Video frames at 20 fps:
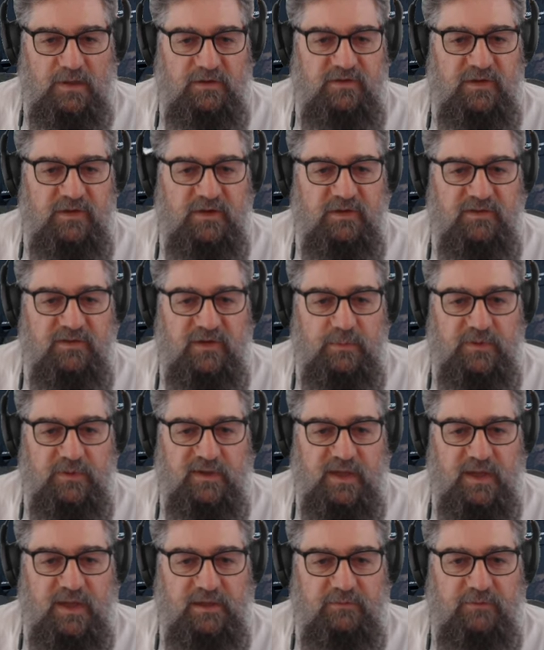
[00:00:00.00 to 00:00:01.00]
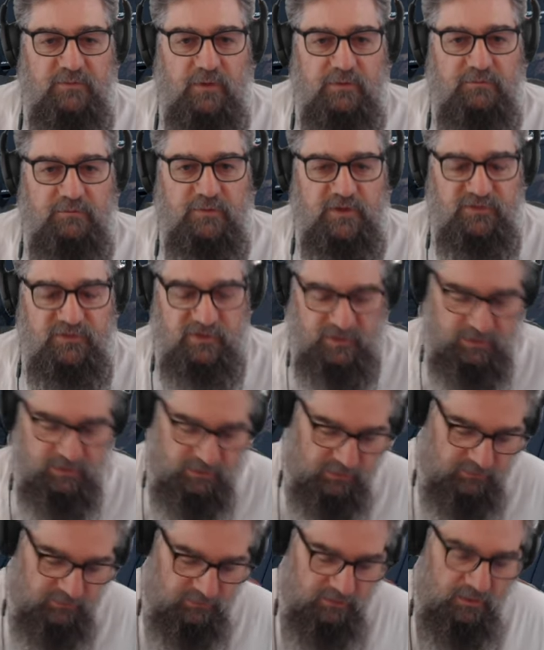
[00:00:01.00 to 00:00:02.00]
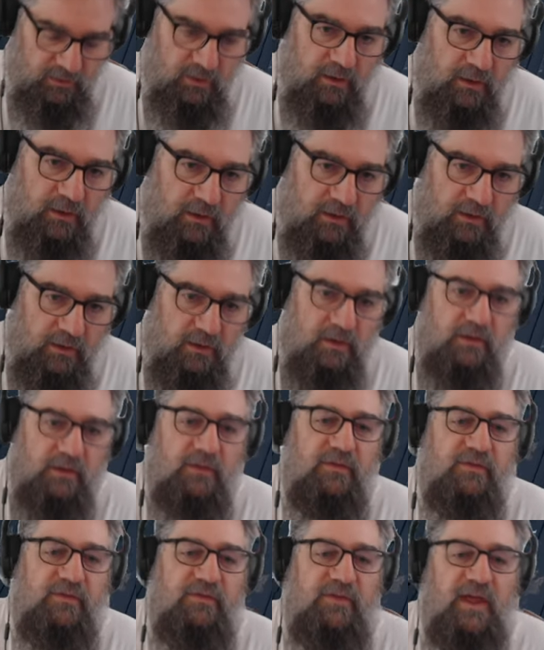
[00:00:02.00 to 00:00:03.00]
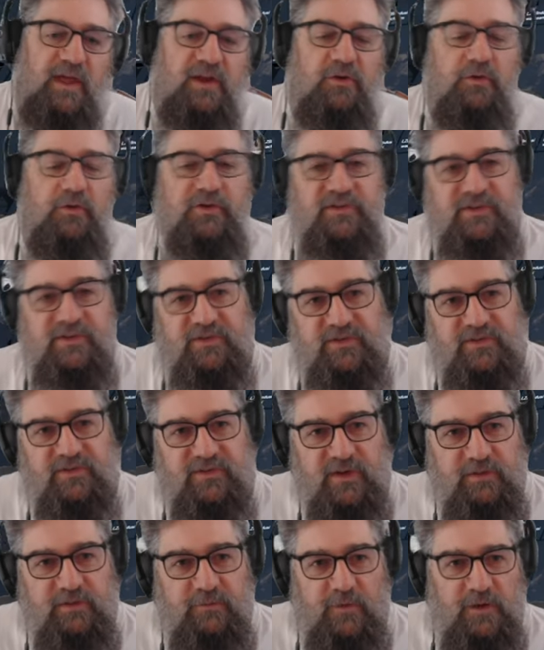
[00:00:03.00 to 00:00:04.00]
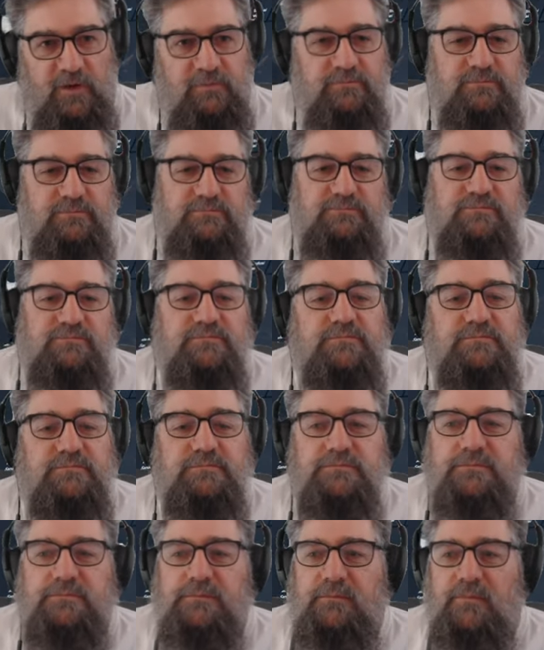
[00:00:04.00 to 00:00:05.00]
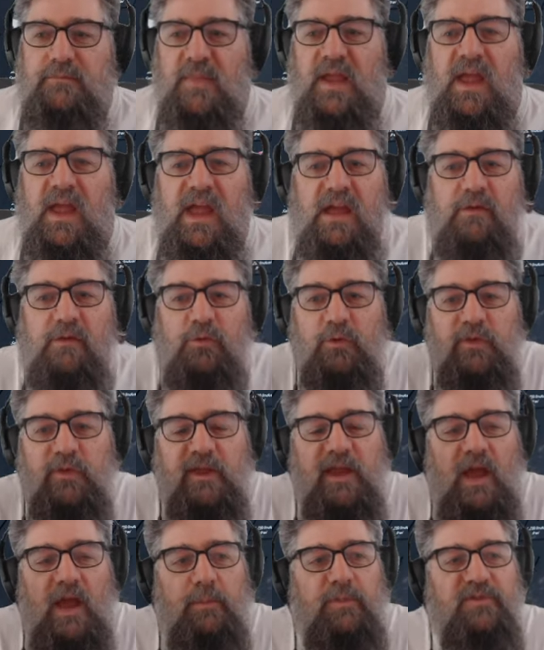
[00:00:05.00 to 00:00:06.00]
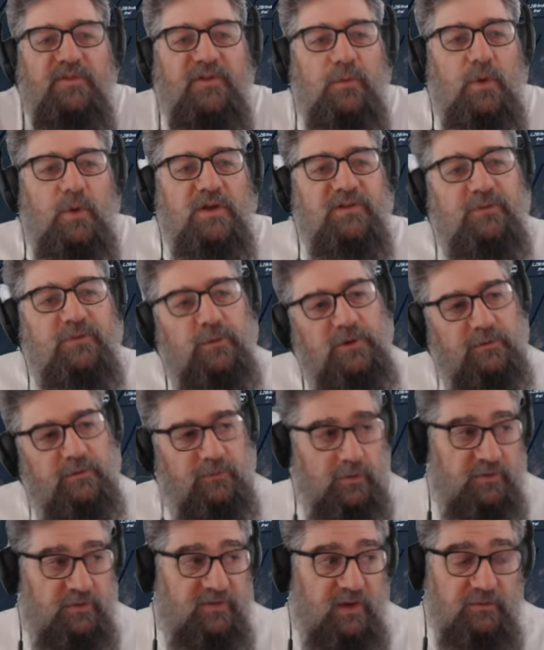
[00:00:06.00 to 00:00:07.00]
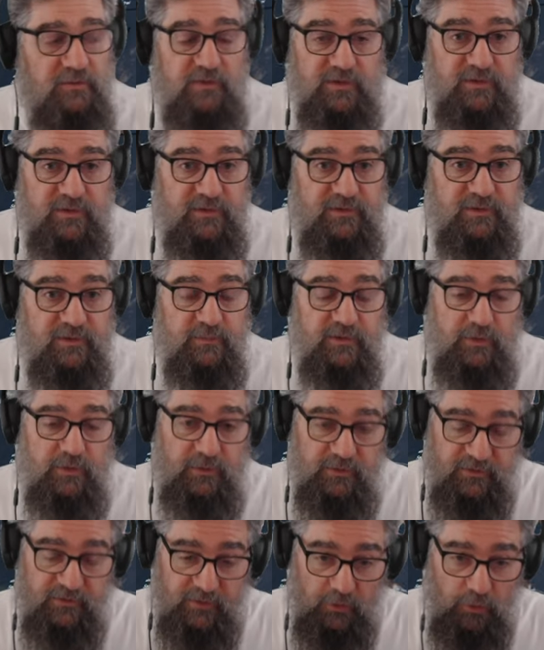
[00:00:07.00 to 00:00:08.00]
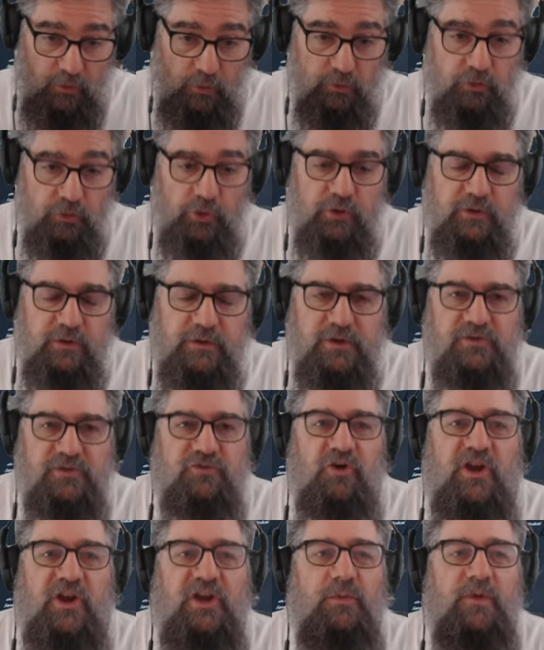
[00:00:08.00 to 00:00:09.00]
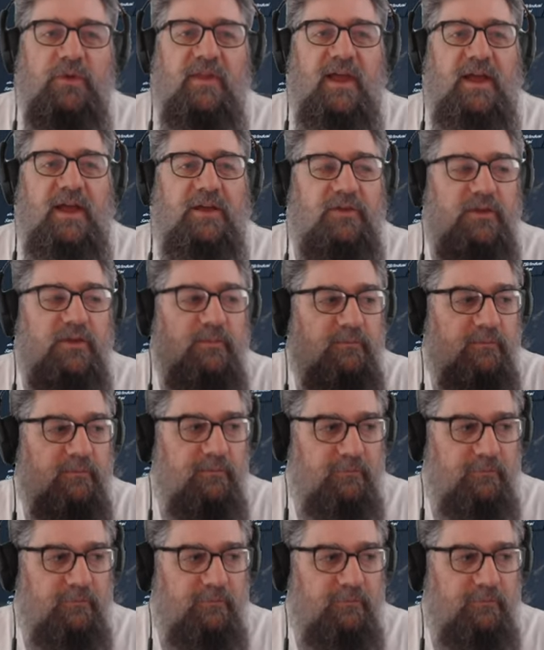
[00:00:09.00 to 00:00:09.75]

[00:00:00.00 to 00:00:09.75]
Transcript: So you can see with the 85 flushing here, that noise is safer. Everything happens at once when you've got safety systems on, so learn the train without them